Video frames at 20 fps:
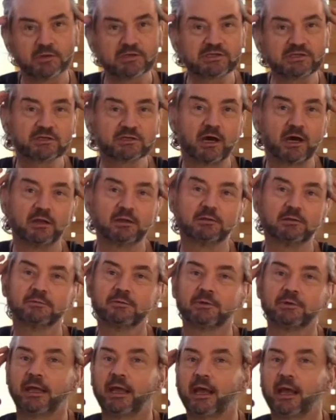the skull,
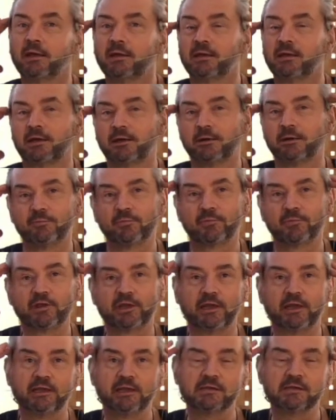the um,
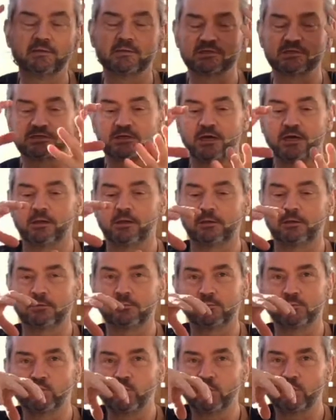the the
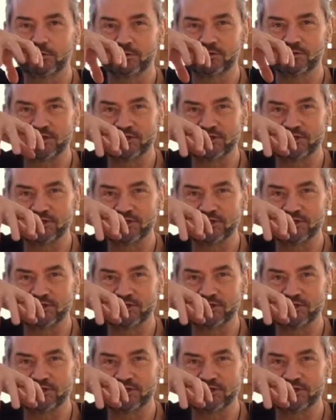skull